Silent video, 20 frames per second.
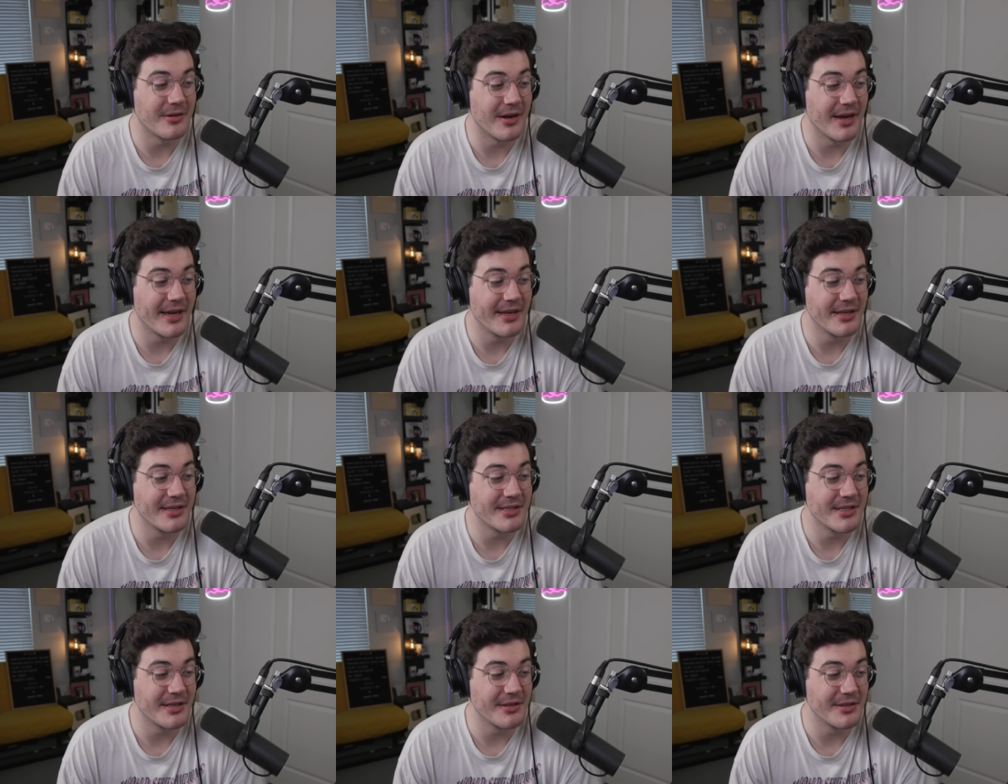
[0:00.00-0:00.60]
I had to
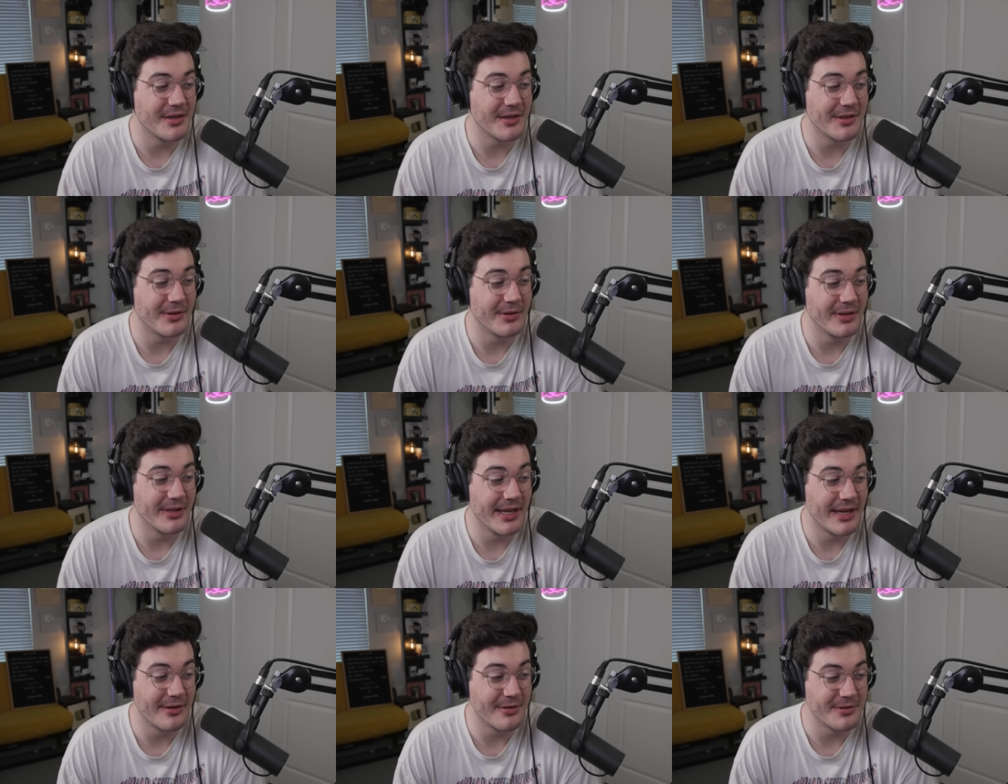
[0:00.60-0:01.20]
send Tucker
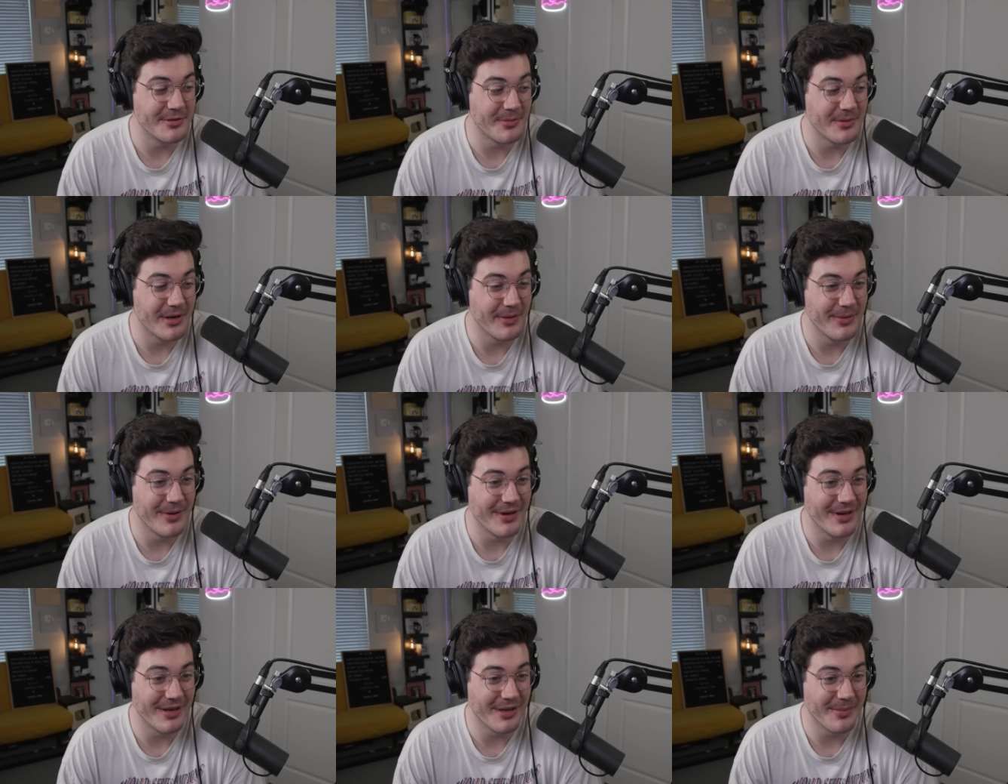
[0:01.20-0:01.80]
letters when I
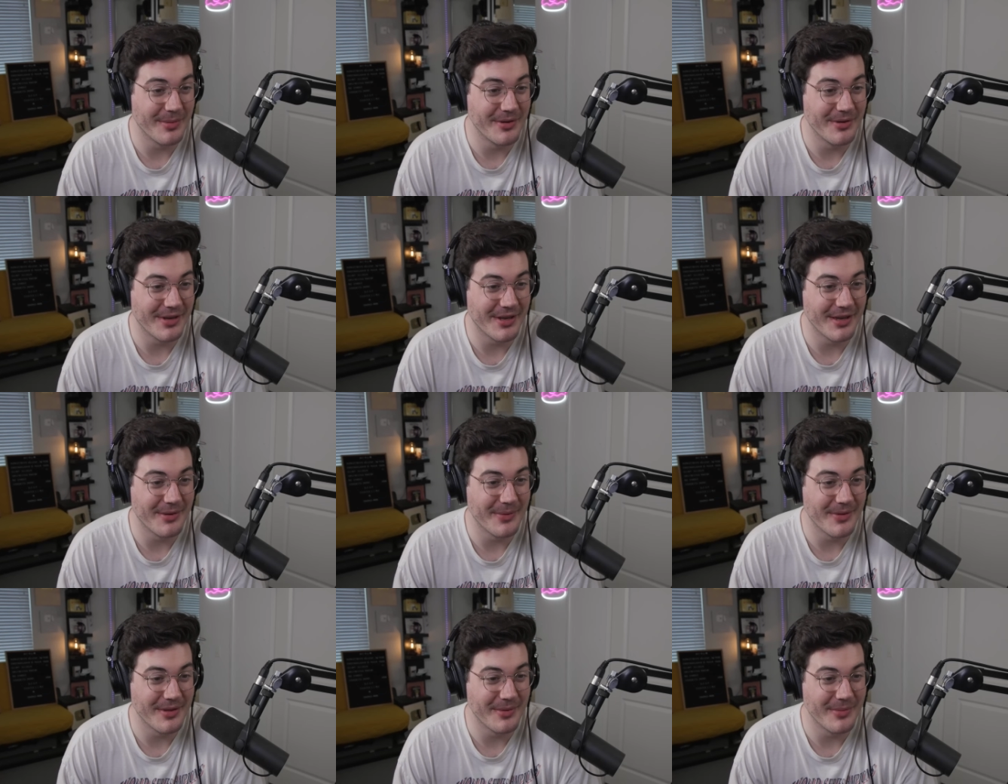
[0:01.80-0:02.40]
wanted to
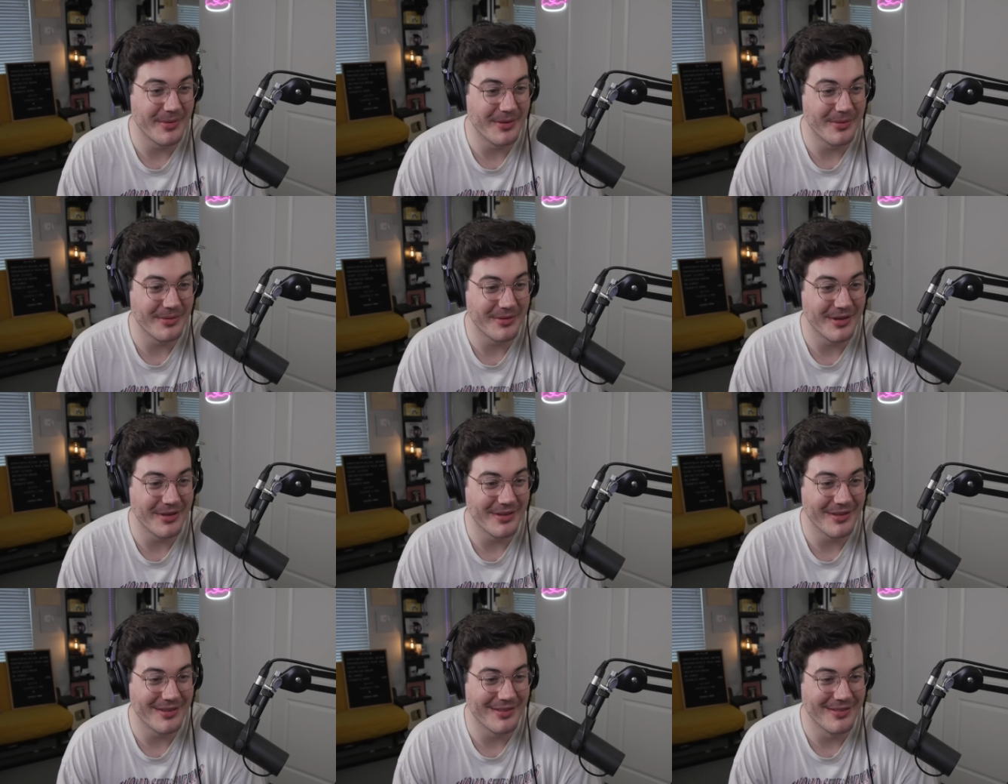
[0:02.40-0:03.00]
communicate with him when he was
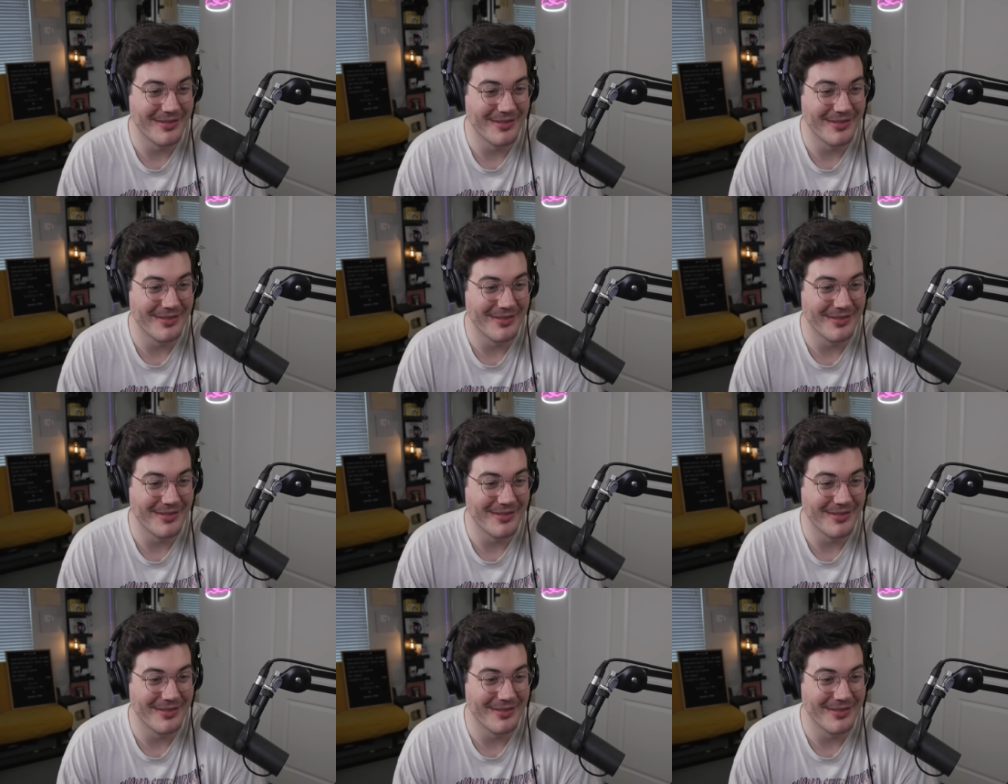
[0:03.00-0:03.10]
out there.